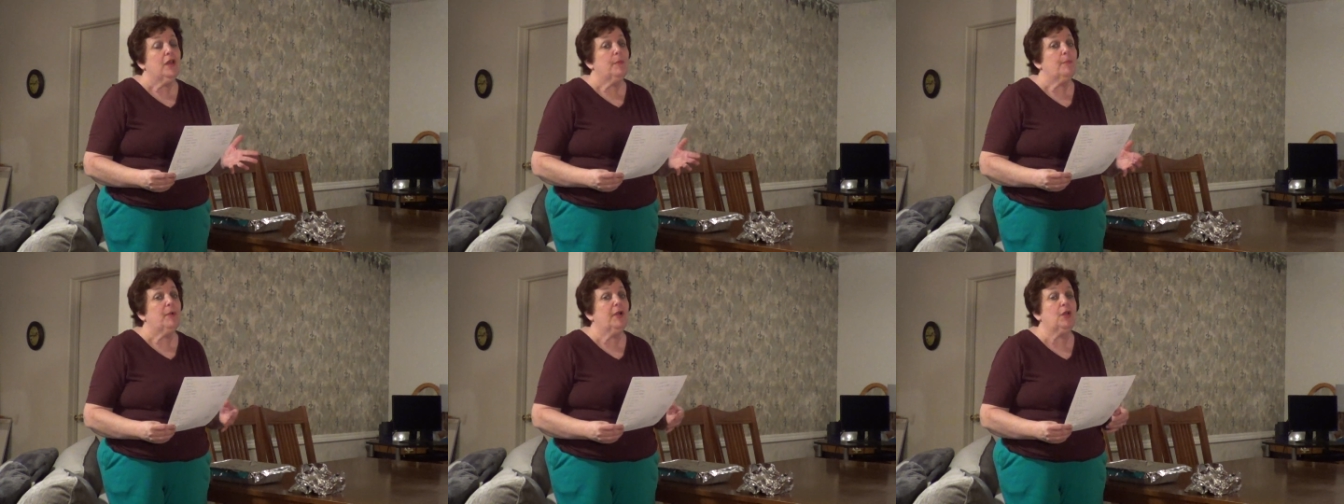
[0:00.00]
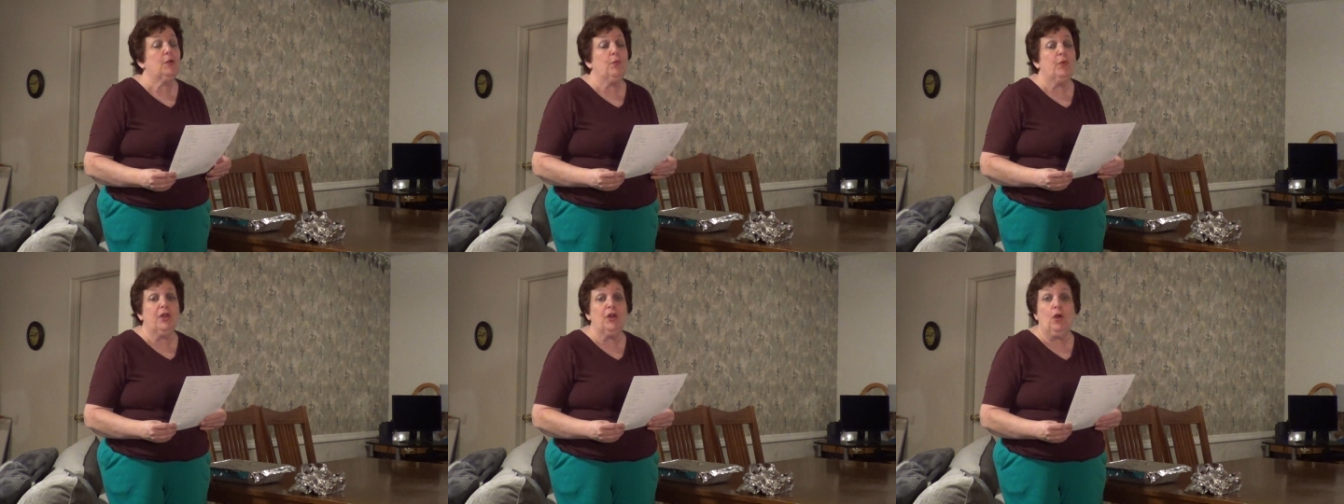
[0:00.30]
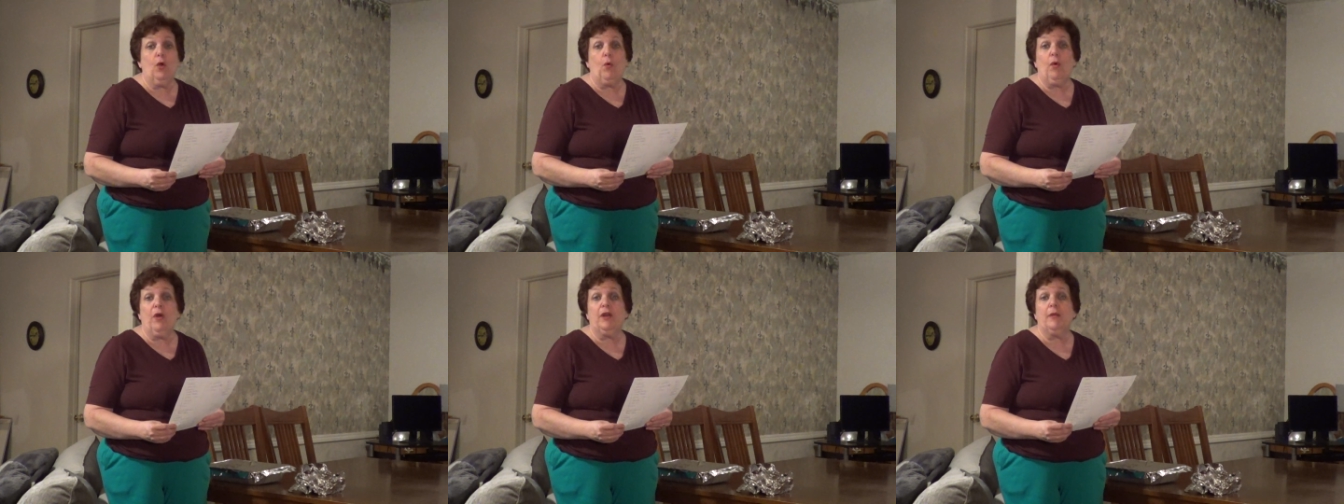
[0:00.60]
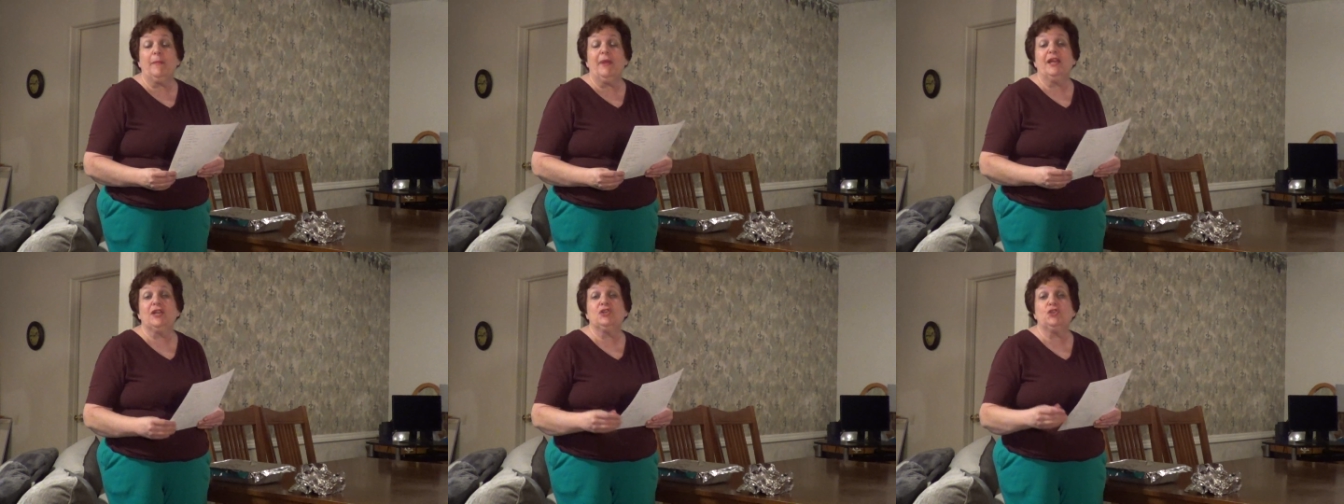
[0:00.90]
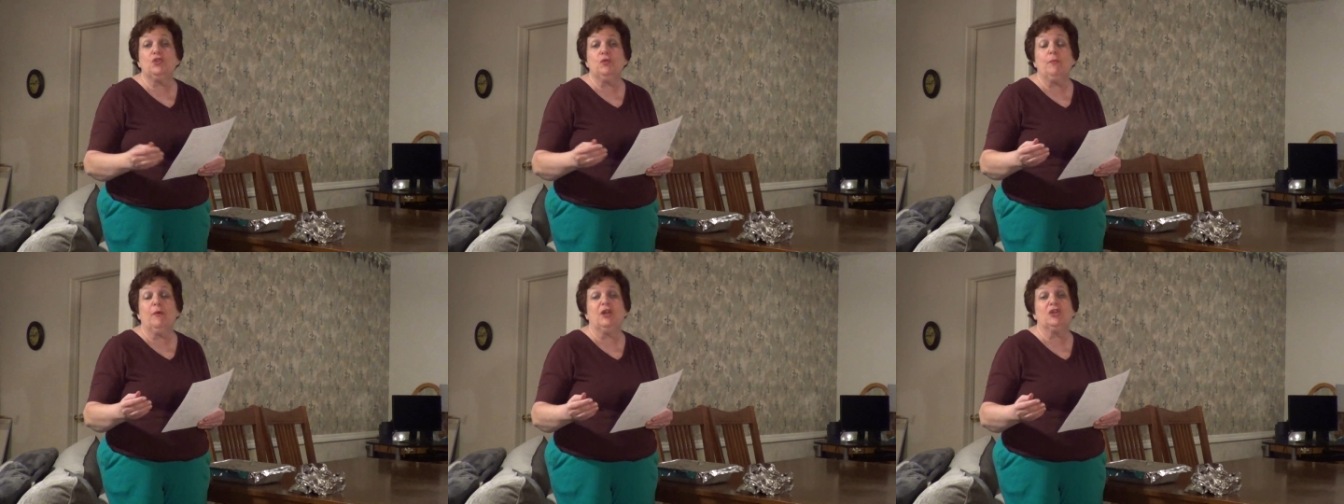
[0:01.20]
but we don't want to make
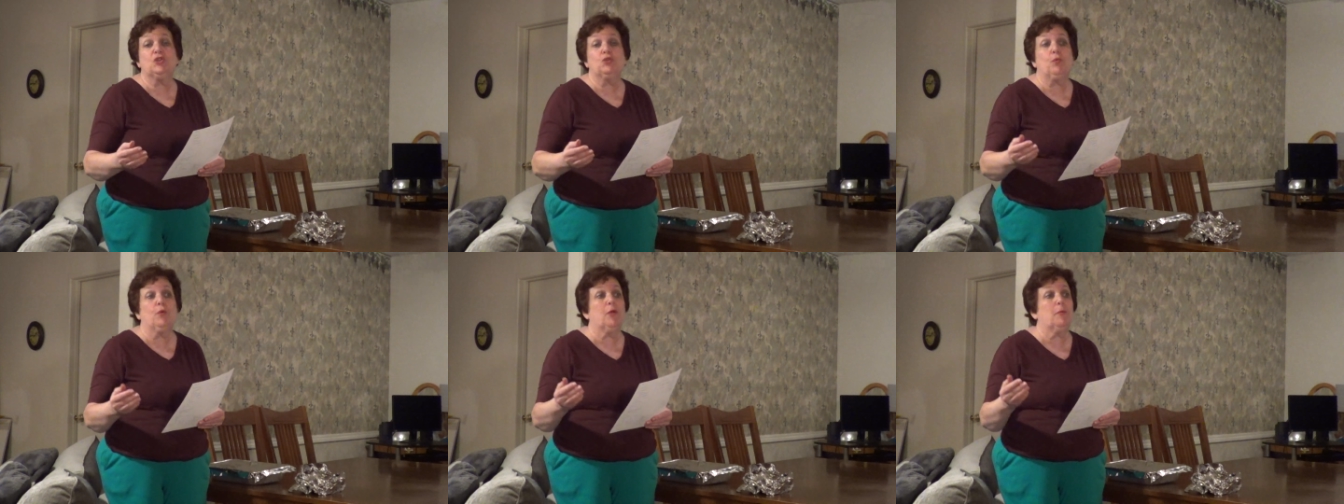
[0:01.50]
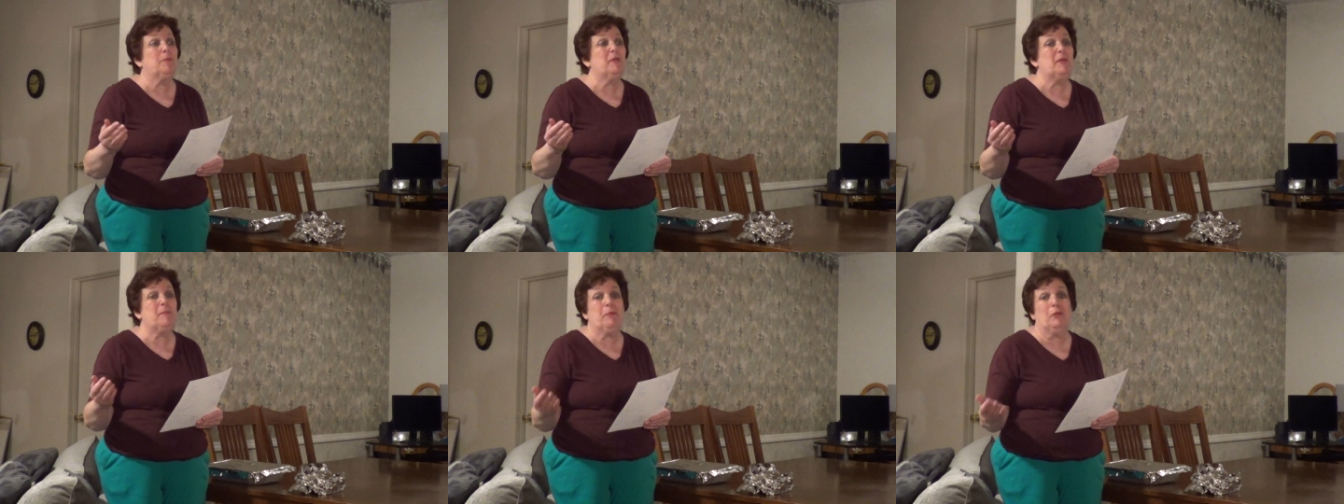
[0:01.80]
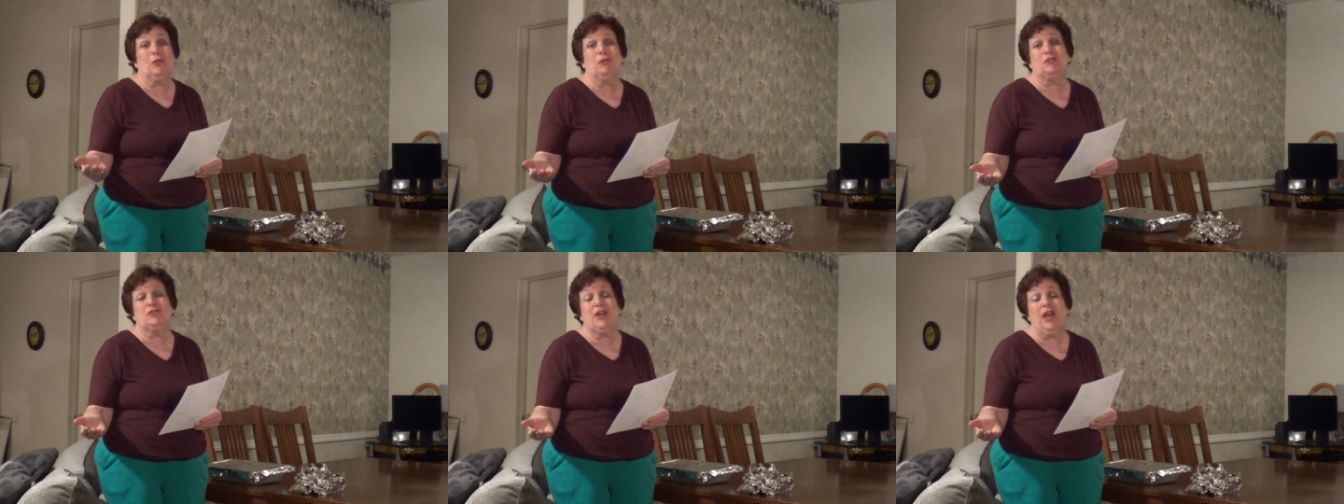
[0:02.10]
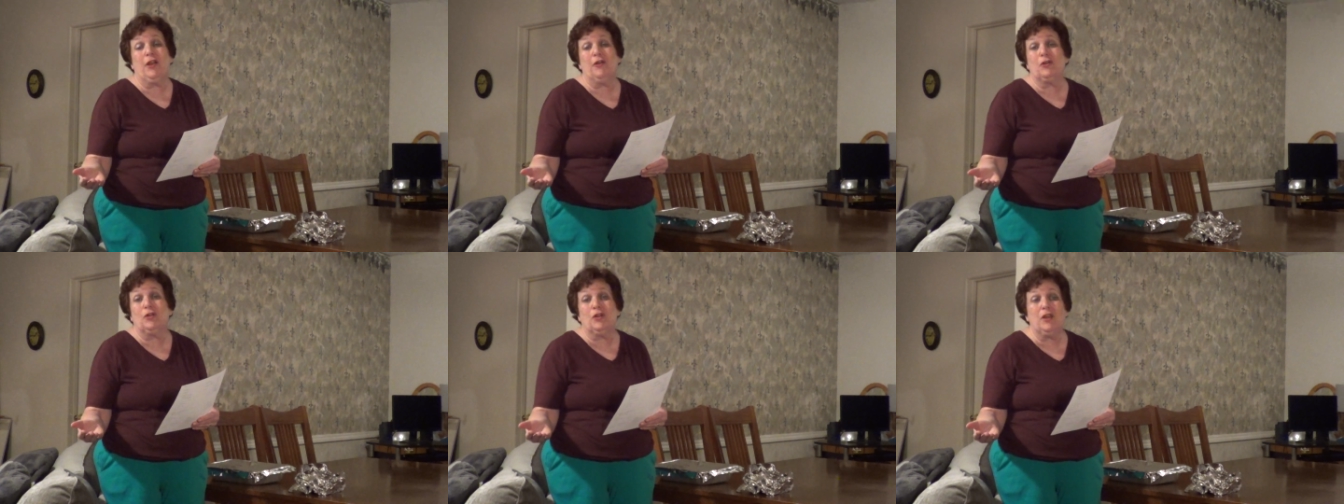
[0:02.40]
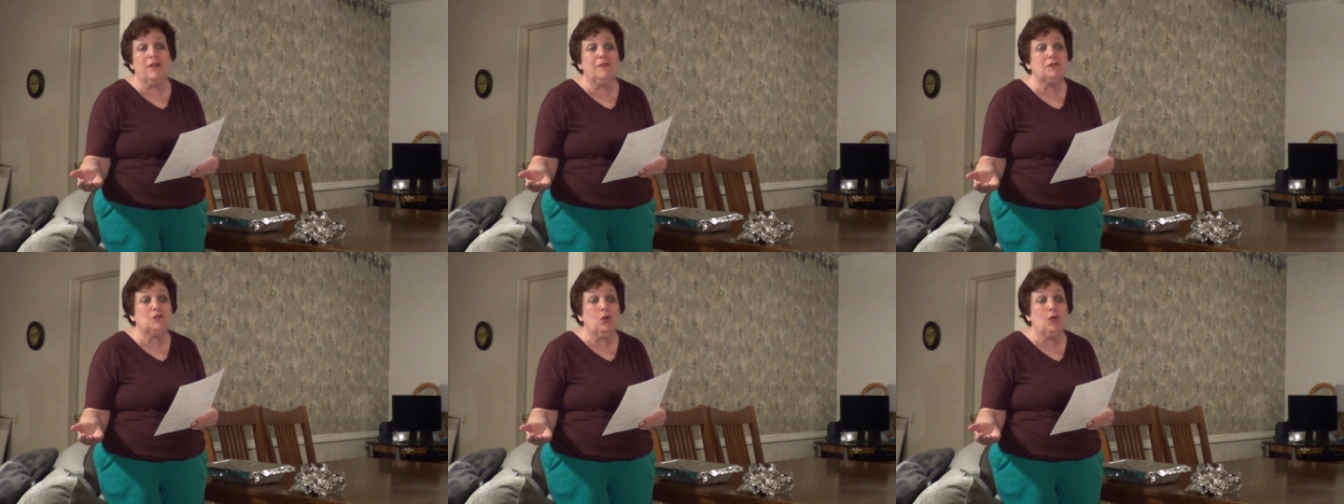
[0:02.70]
too much where people are tired of
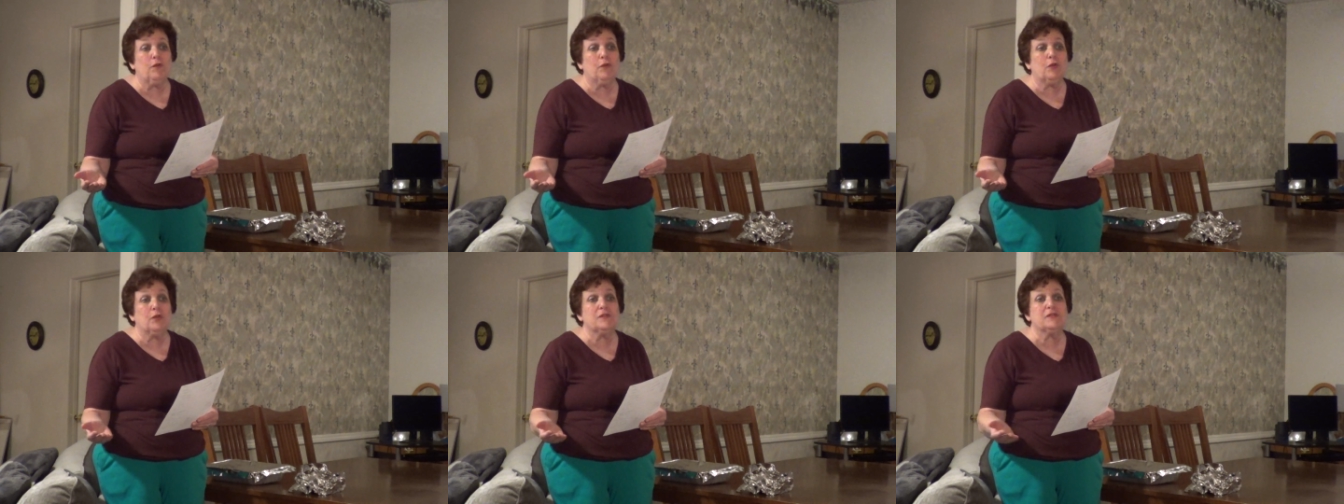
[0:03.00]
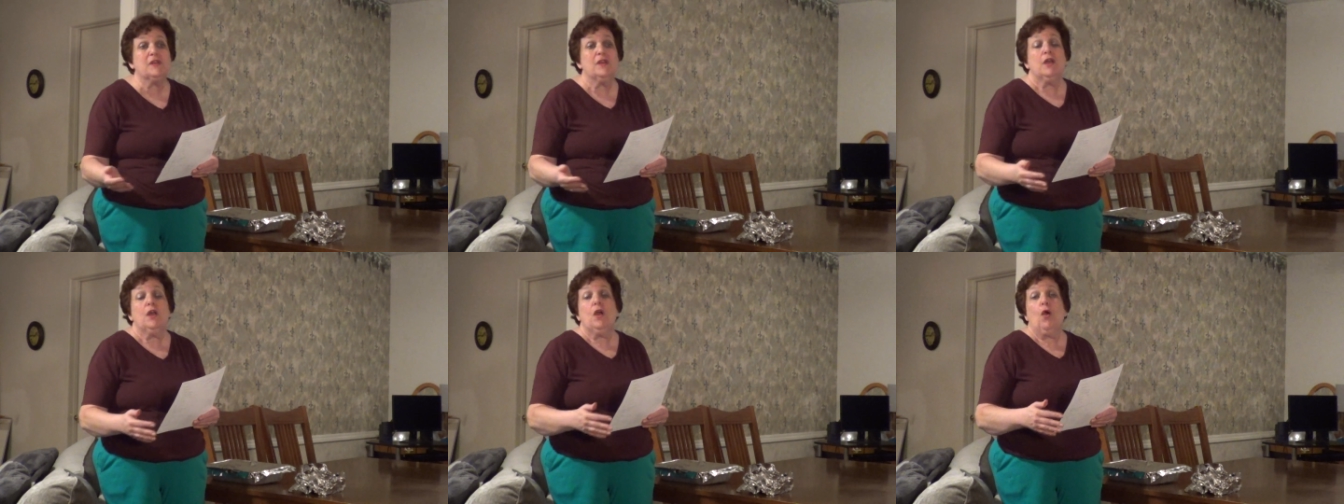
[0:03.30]
leftovers